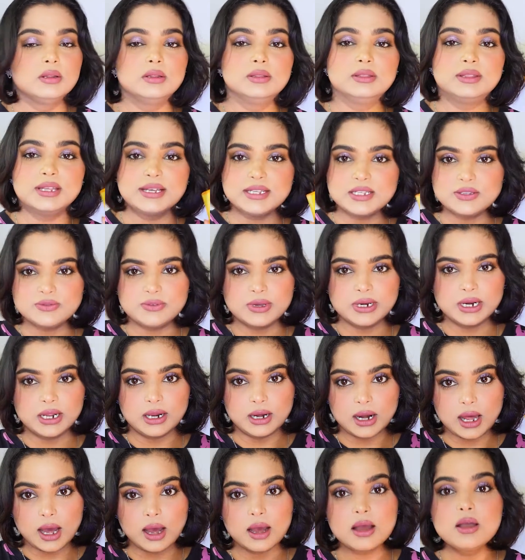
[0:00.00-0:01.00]
this
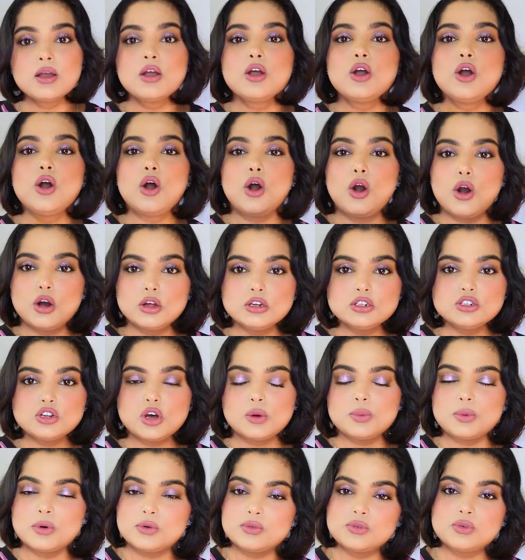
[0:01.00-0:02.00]
vanilla on
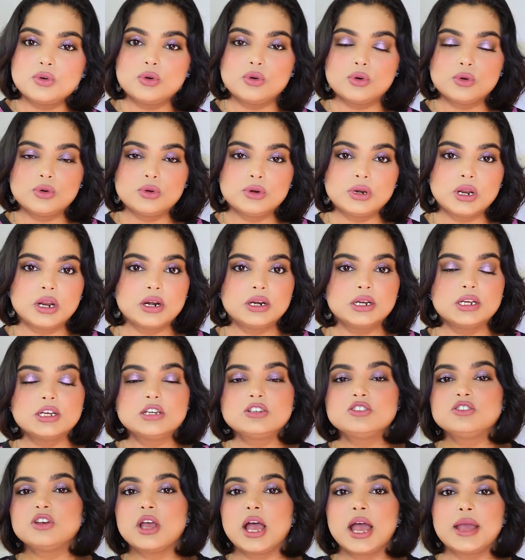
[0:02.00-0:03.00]
top of Coco
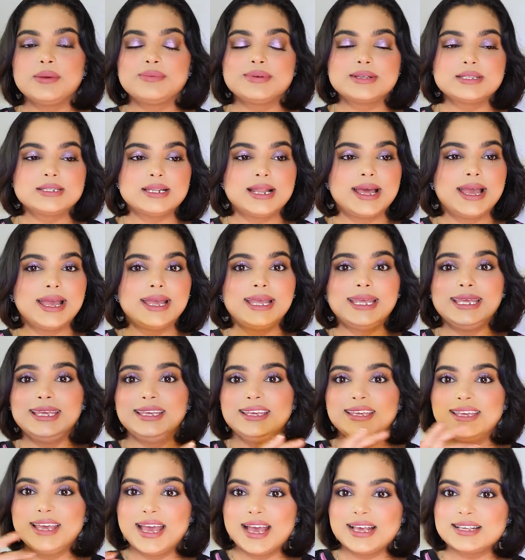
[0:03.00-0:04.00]
Nourish, I was like,
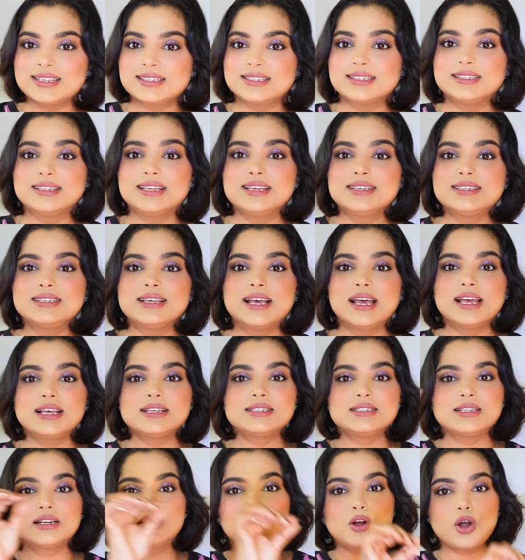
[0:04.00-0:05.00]
yes, this
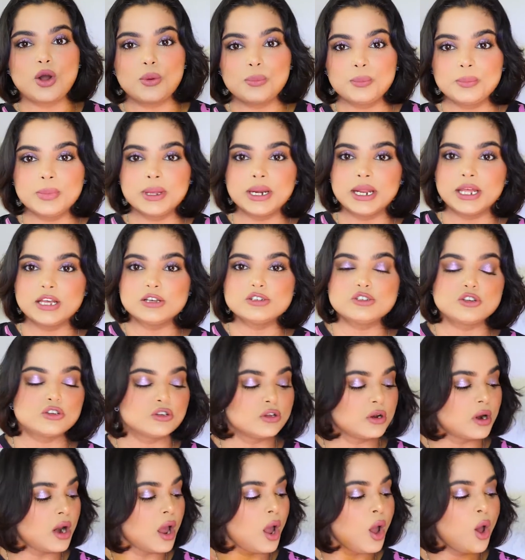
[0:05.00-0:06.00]
is the
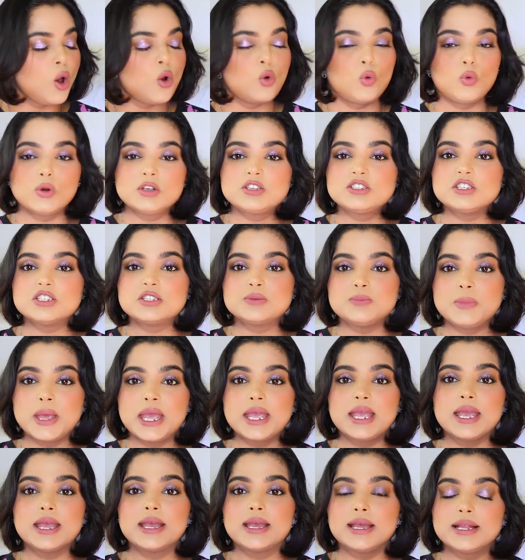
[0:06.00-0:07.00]
combination which is
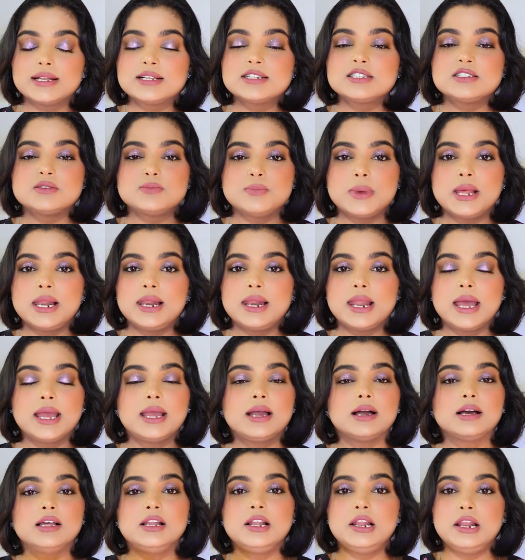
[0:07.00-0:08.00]
making it smell
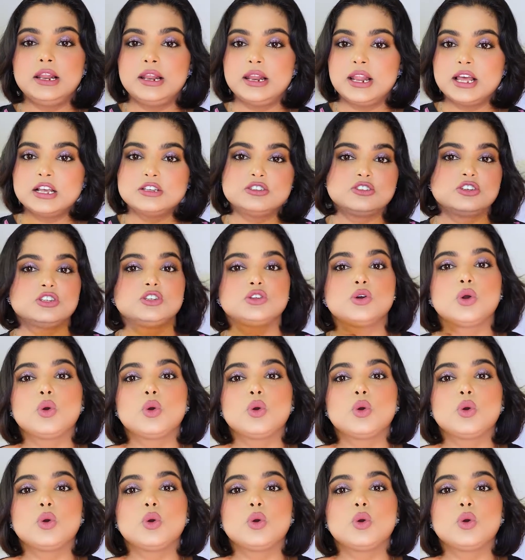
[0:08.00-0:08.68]
like a legit